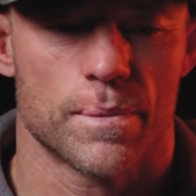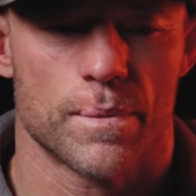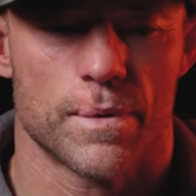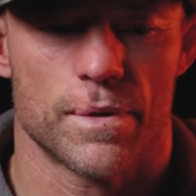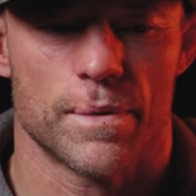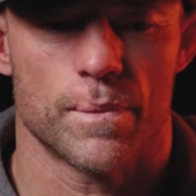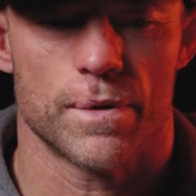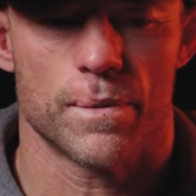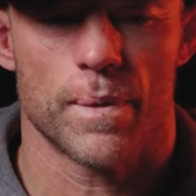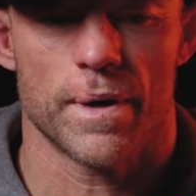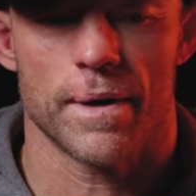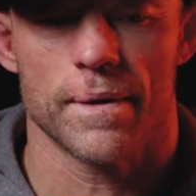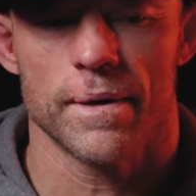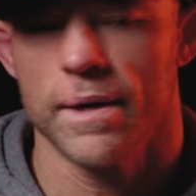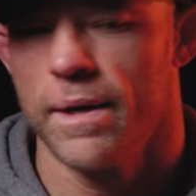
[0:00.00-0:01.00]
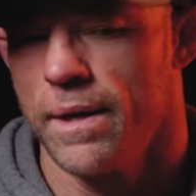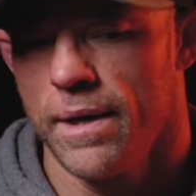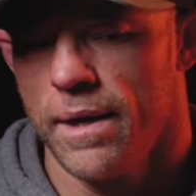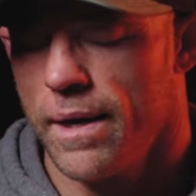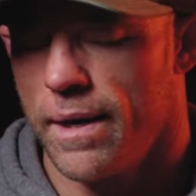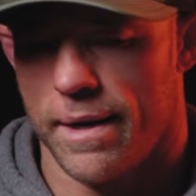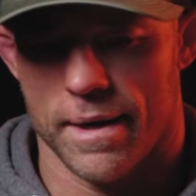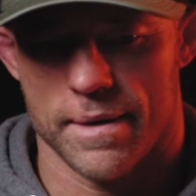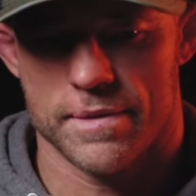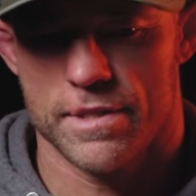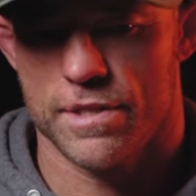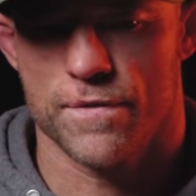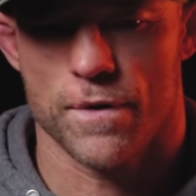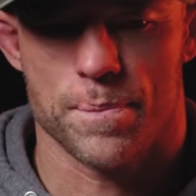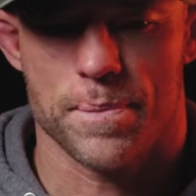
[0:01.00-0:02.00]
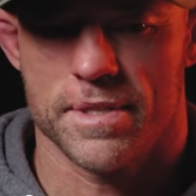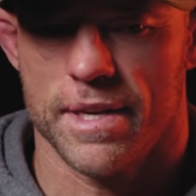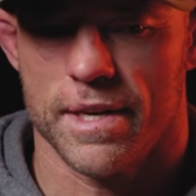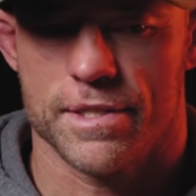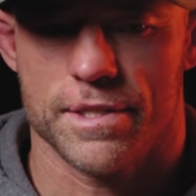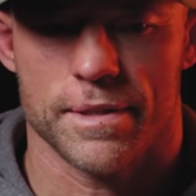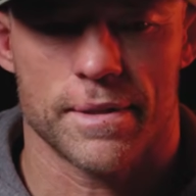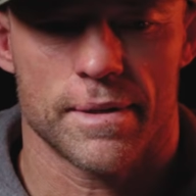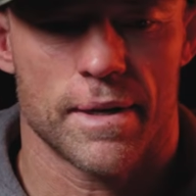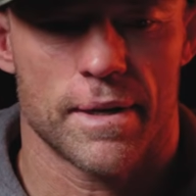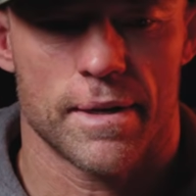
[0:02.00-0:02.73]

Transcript: would wear, again, just for protection.